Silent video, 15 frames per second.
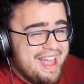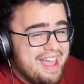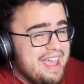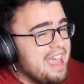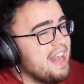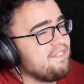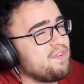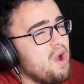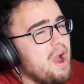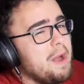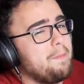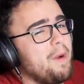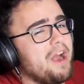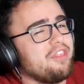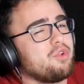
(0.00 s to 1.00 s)
and if you're
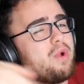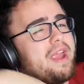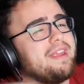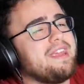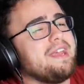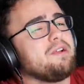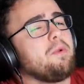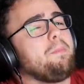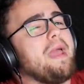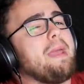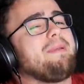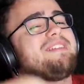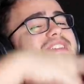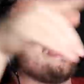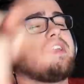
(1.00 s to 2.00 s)
already part of the Crane Kingdom,
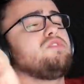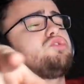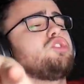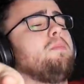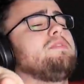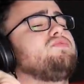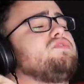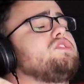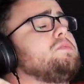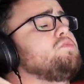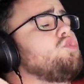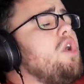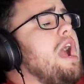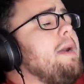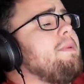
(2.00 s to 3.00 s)
baby, thank you so much for
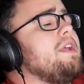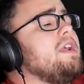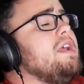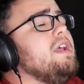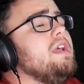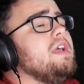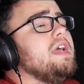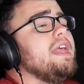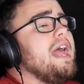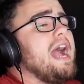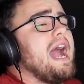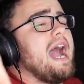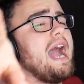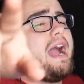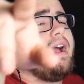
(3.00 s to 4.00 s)
subscribing. And
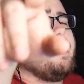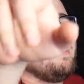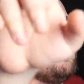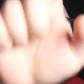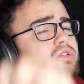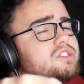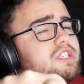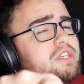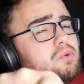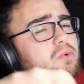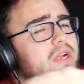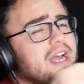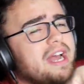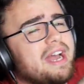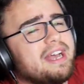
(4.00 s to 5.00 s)
I will see you
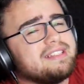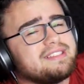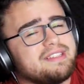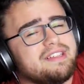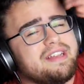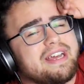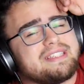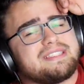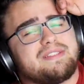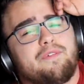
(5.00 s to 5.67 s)
guys in the next